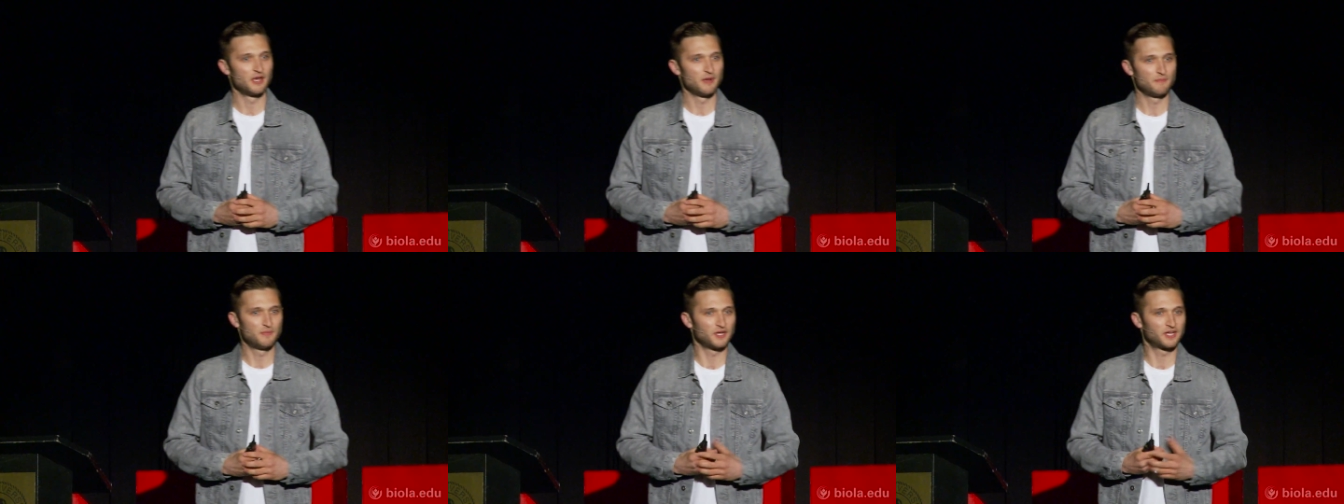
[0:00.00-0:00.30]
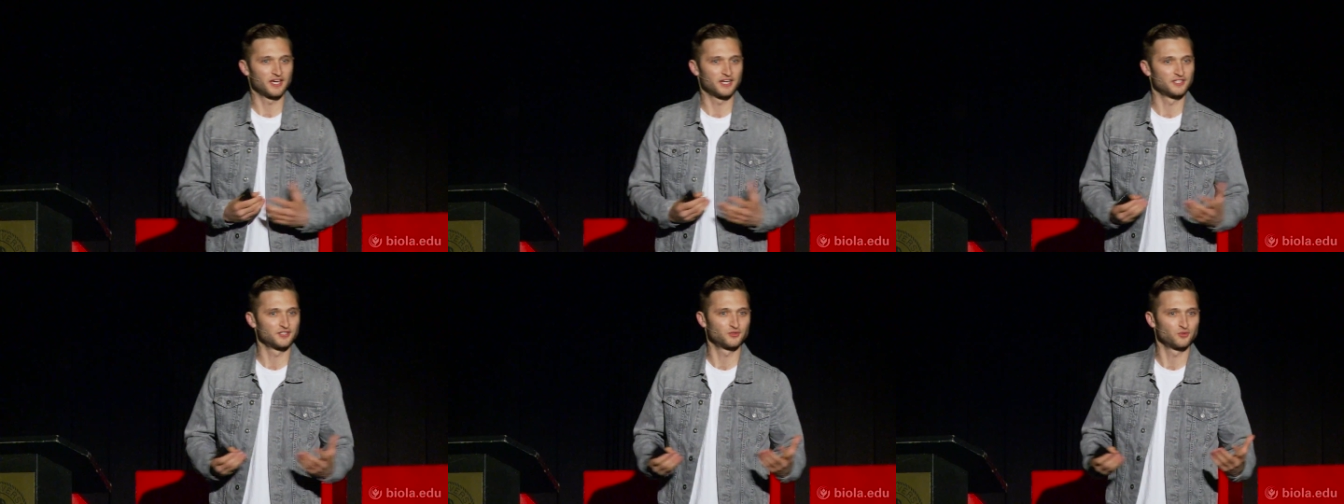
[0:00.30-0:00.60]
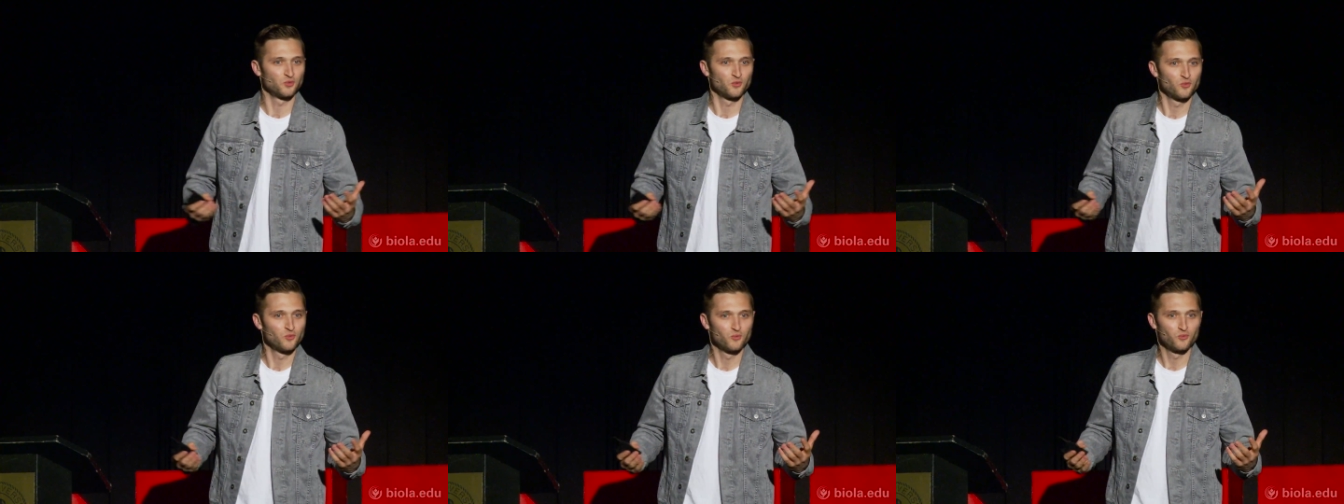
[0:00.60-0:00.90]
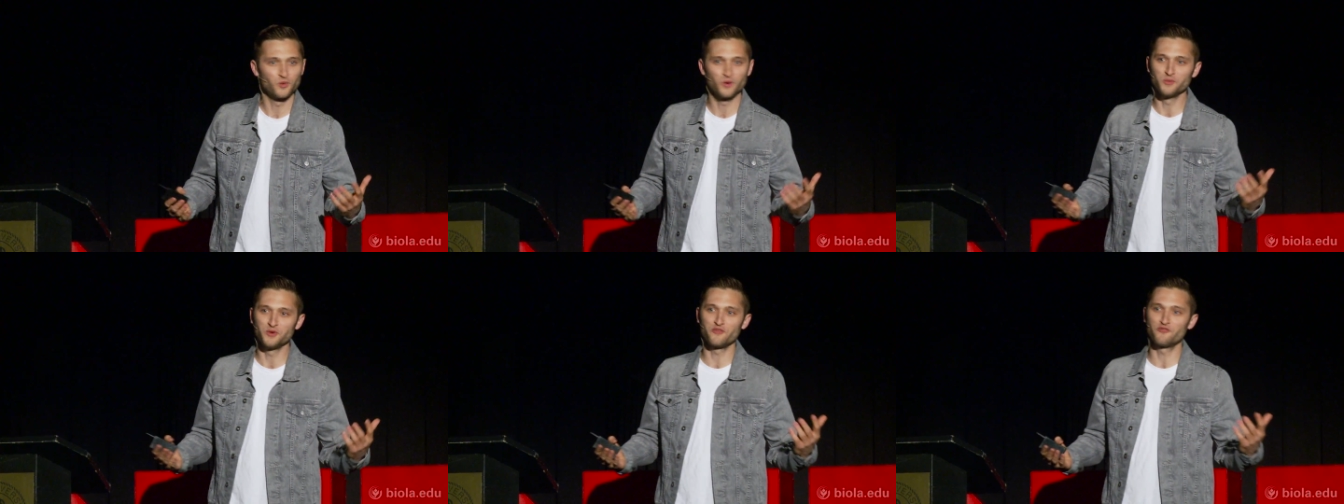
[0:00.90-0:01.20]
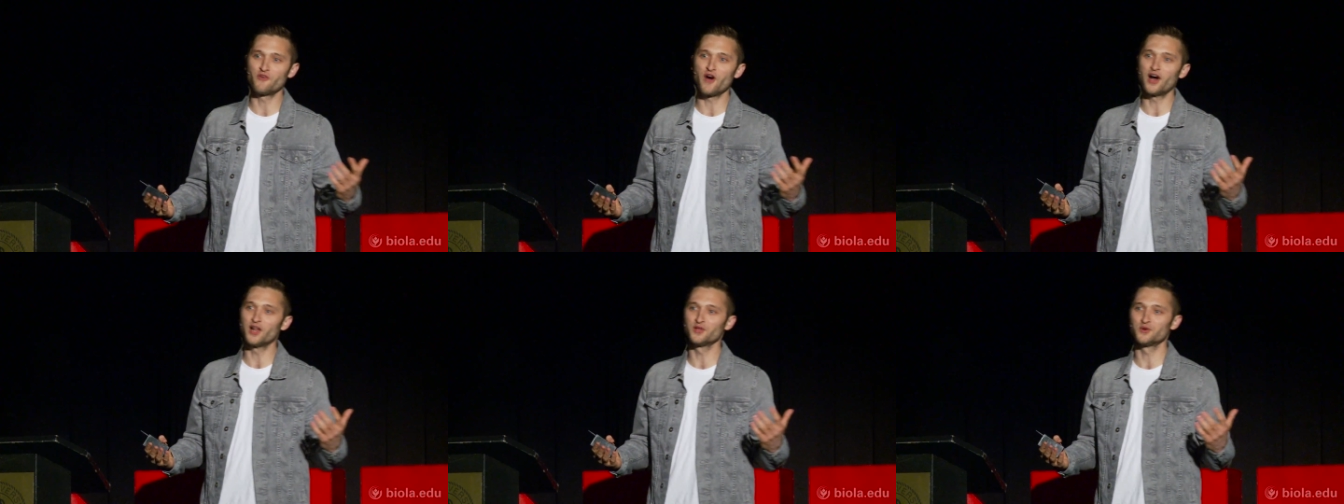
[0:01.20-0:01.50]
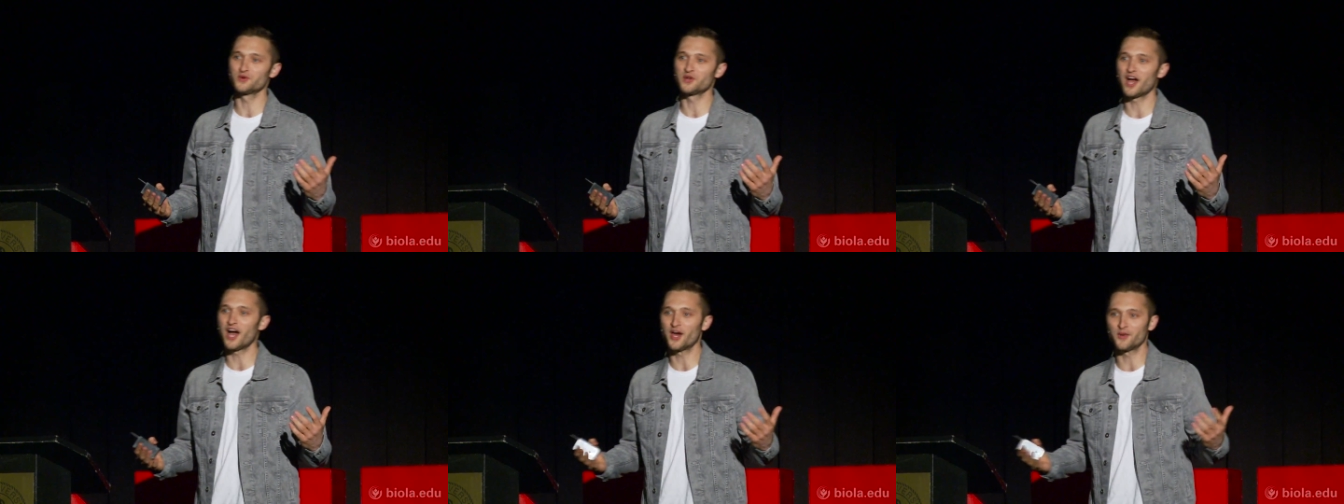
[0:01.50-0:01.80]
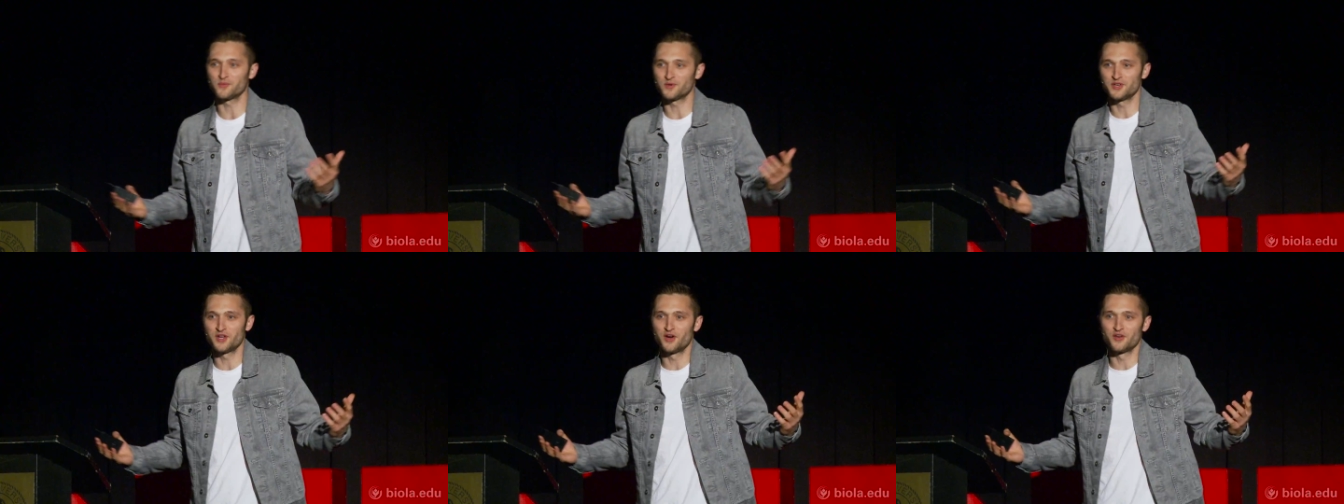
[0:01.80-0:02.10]
Because when we follow God,
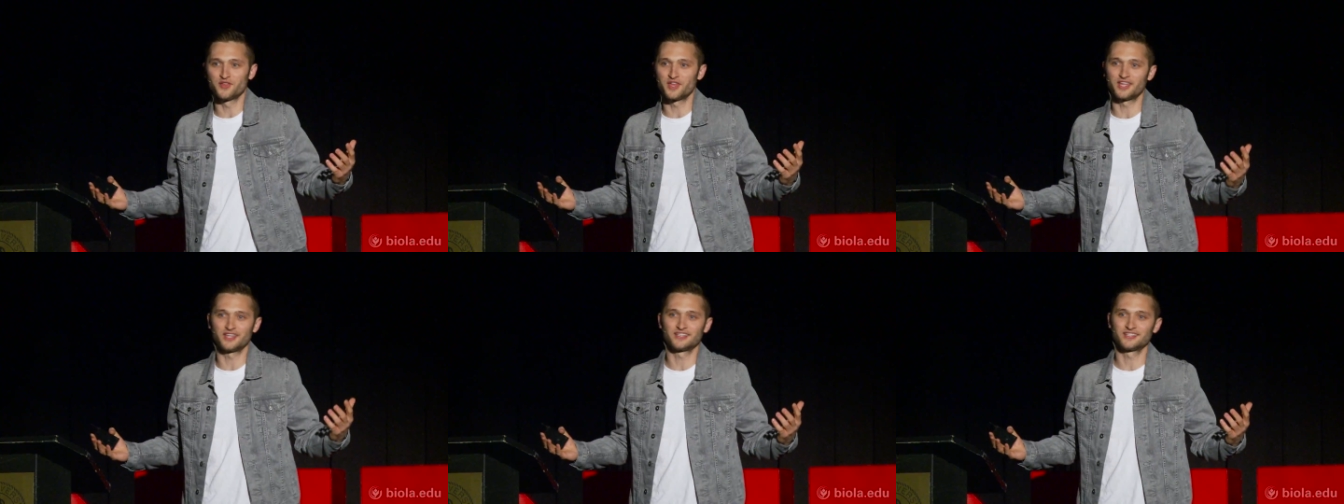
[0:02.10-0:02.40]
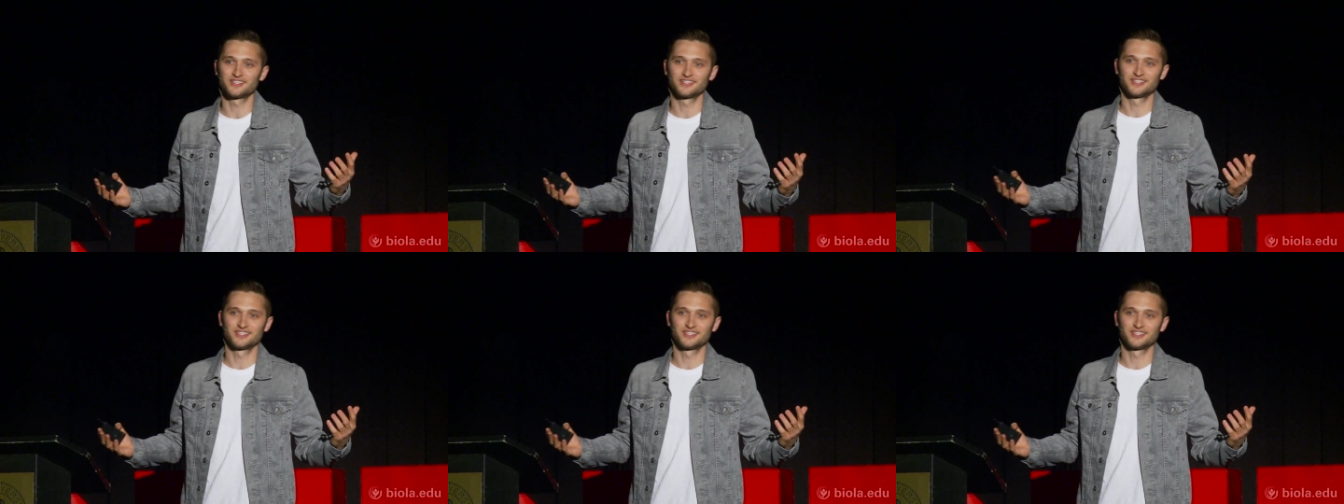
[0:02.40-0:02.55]
we know that